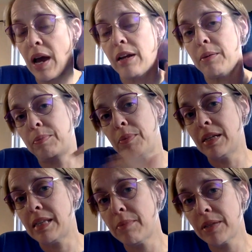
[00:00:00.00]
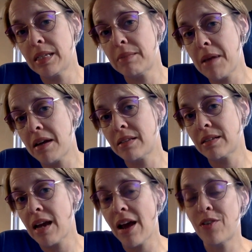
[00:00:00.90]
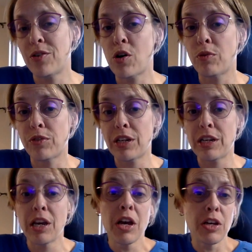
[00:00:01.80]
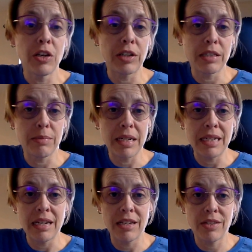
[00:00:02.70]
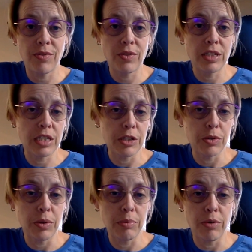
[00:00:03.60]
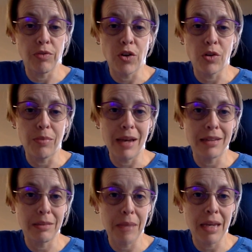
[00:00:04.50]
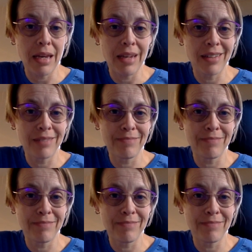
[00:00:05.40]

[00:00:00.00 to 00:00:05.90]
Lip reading: how to assemble this mask now, and hopefully you'll get some ideas to improve your own mask making.